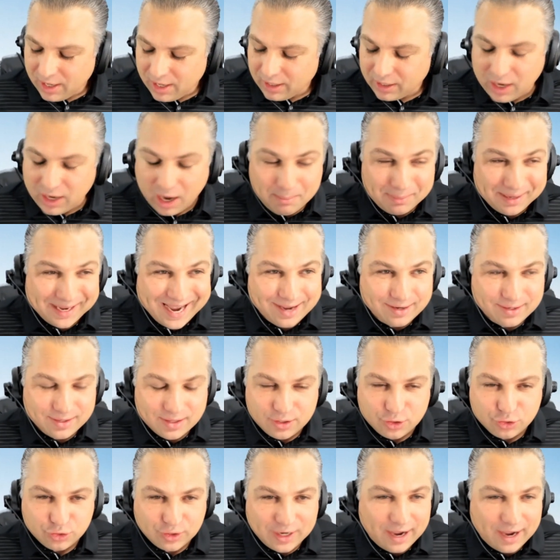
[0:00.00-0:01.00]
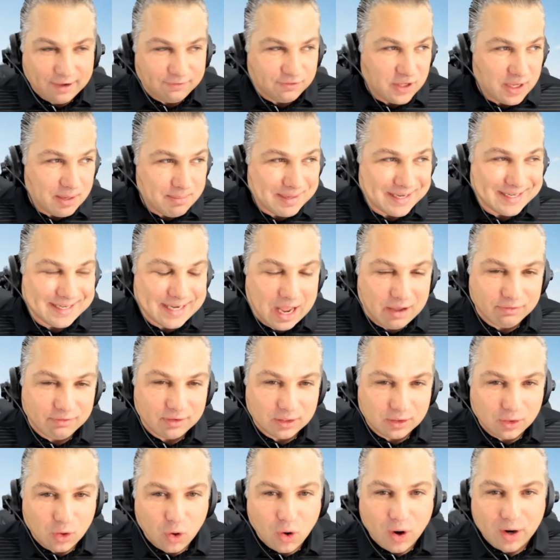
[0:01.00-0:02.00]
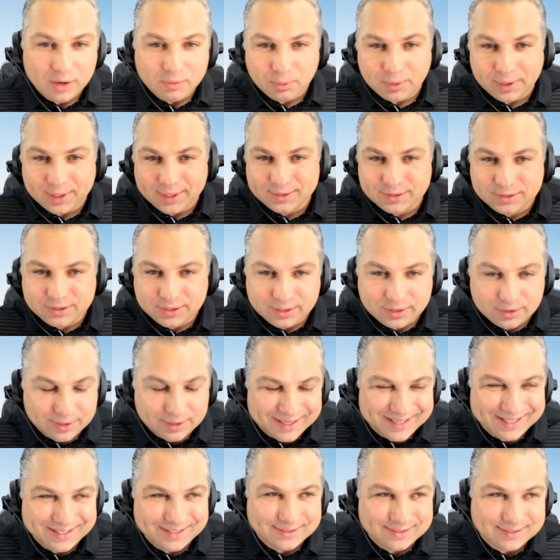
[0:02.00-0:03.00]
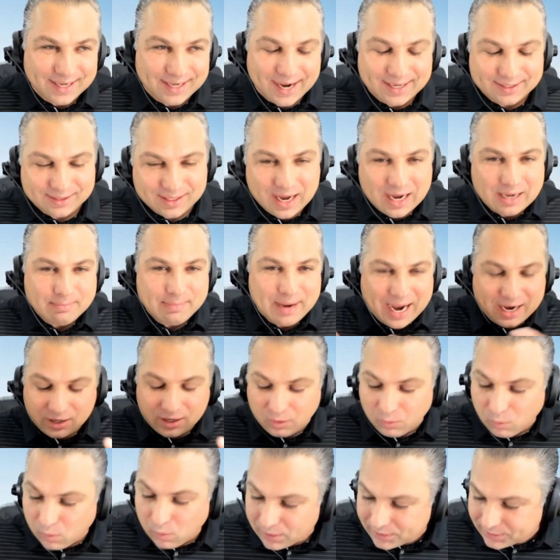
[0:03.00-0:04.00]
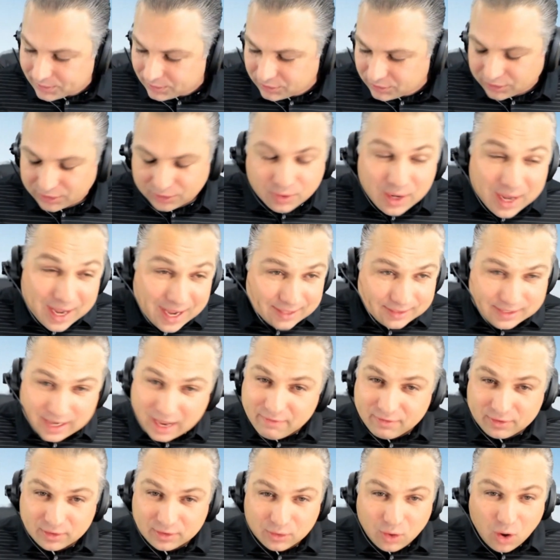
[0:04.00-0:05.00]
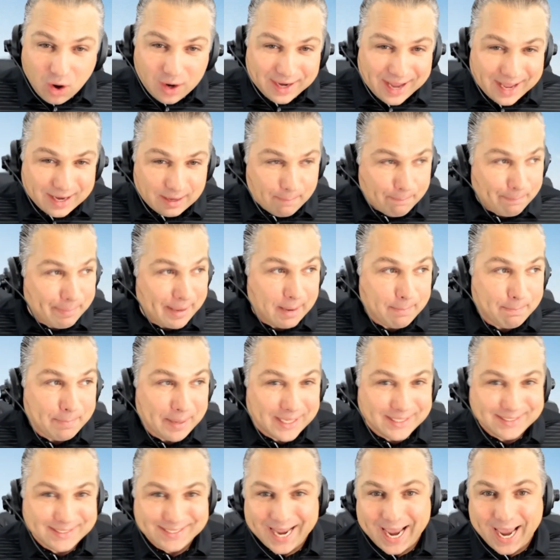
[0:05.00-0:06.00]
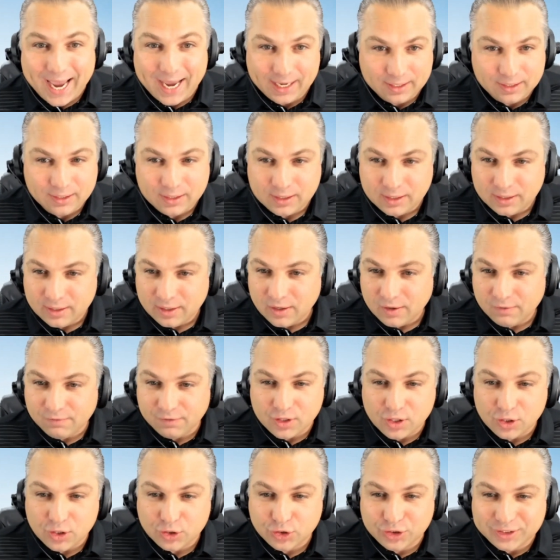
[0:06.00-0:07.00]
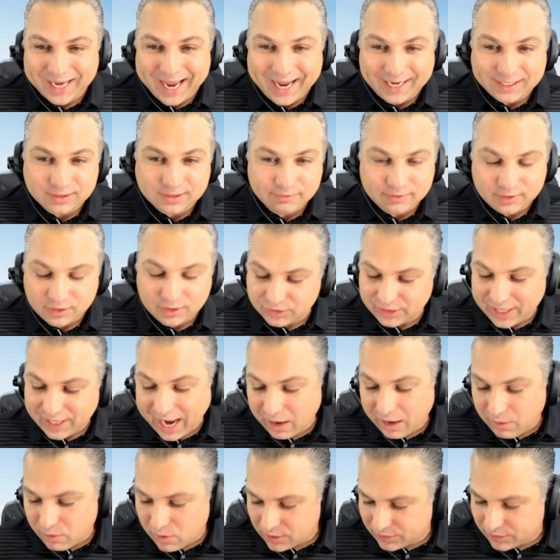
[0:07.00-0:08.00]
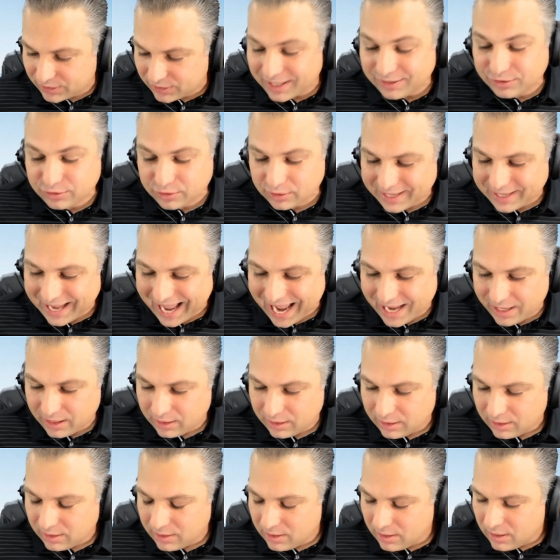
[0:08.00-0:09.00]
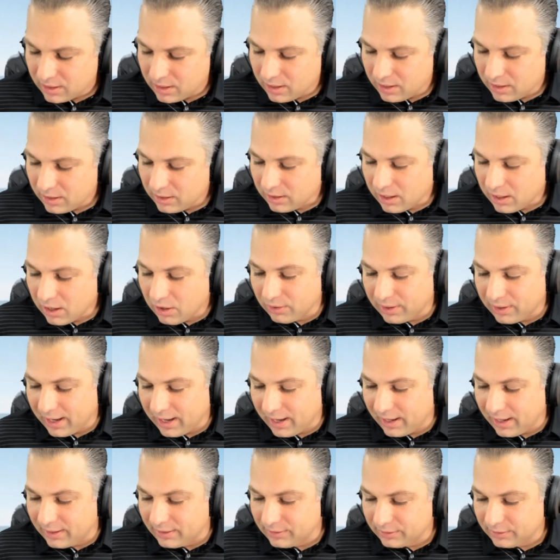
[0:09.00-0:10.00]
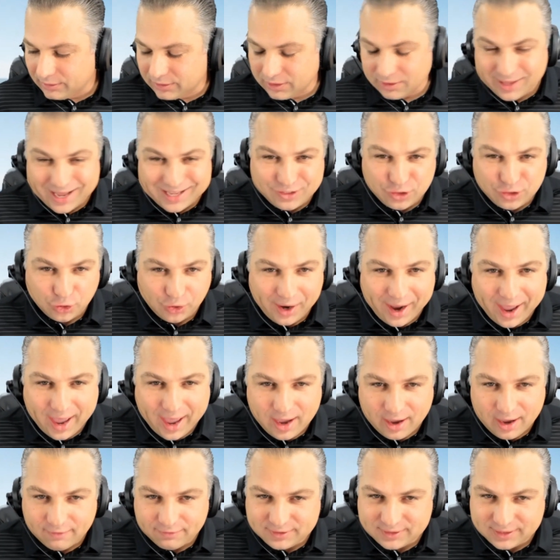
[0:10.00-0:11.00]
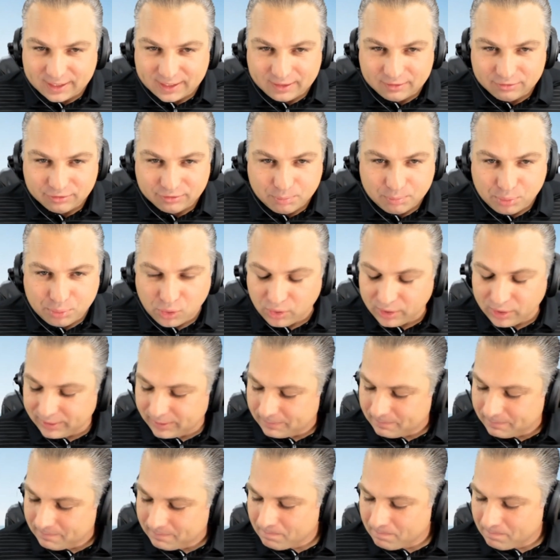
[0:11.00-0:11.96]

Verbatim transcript: Coming out of the draft, him and Devin Lloyd were considered inside linebacker one and two. Devin Lloyd had a big, big day for those Jacksonville Jaguars yesterday. Okay, so that's your AFC report.